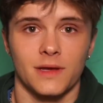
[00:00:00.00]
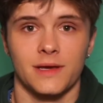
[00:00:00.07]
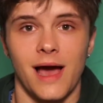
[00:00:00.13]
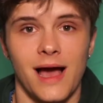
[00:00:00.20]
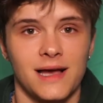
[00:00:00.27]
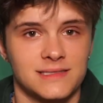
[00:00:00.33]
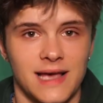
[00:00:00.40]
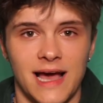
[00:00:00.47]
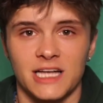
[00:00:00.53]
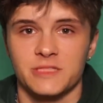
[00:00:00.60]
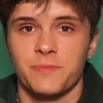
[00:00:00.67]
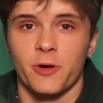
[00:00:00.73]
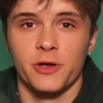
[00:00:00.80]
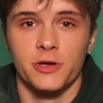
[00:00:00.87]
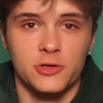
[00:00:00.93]
Guys, as
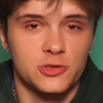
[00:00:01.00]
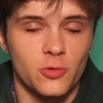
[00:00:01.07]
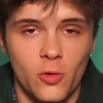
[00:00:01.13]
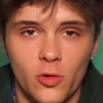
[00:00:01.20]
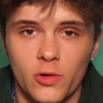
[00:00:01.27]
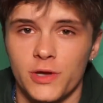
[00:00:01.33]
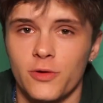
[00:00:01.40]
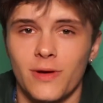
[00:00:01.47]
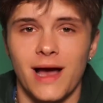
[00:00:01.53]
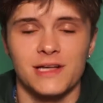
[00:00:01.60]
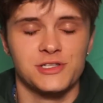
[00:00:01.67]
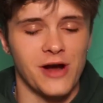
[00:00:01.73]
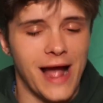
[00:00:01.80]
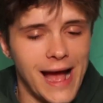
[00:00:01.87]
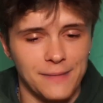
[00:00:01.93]
per usual, you guys
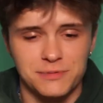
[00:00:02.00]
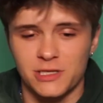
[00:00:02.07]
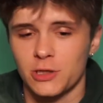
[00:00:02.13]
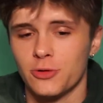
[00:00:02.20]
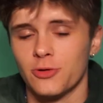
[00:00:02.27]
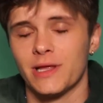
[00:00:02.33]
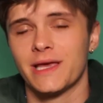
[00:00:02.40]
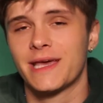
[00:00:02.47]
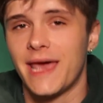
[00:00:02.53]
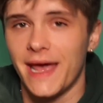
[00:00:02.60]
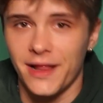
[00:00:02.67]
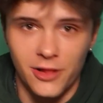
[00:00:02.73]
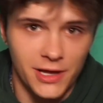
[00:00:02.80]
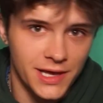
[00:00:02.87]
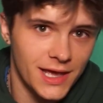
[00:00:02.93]
are absolutely
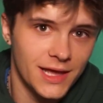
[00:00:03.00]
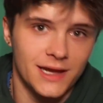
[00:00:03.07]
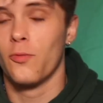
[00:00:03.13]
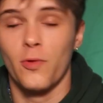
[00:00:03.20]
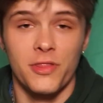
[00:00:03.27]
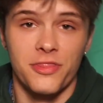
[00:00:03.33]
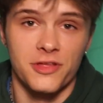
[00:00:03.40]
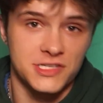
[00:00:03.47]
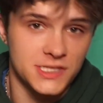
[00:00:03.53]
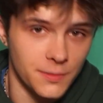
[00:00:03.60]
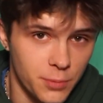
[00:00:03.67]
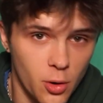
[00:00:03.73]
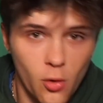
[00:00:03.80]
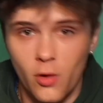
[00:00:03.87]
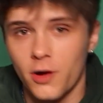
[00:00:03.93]
killing it with the
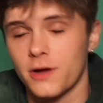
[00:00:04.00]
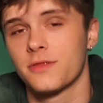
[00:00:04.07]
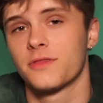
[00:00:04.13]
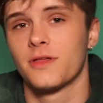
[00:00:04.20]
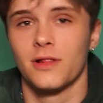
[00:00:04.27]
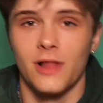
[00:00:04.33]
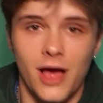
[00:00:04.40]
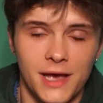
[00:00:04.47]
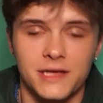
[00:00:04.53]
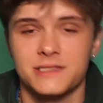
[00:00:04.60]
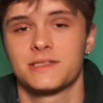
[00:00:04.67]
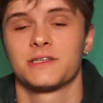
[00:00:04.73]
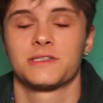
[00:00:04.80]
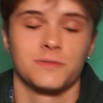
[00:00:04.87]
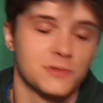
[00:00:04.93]
support, the likes,
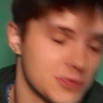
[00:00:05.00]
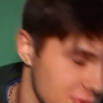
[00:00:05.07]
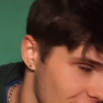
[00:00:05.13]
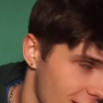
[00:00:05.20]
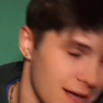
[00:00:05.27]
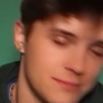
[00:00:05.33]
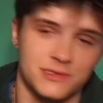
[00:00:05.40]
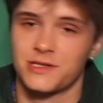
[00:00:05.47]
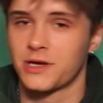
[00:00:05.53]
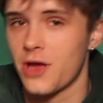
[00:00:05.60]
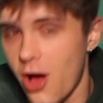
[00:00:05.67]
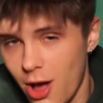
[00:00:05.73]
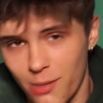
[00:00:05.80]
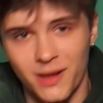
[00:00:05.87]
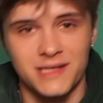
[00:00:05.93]
the subscribes, the
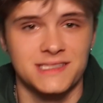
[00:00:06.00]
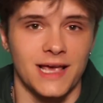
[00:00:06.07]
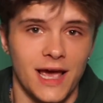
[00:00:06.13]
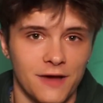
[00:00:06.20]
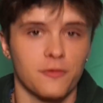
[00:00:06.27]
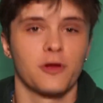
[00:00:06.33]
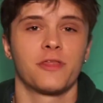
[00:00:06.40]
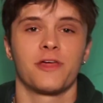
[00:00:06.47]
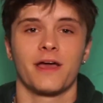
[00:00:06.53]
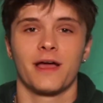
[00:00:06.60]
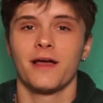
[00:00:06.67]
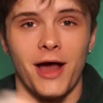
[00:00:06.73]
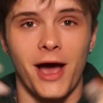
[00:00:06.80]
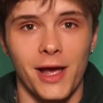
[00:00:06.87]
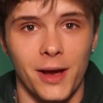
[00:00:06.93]
comments,
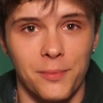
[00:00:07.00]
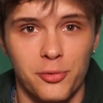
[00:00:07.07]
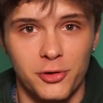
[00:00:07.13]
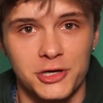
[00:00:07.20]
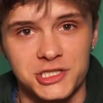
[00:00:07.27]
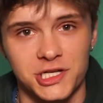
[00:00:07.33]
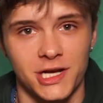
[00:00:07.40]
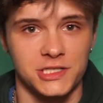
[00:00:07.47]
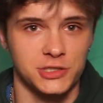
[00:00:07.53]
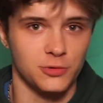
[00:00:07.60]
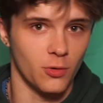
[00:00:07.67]
everything. I appreciate you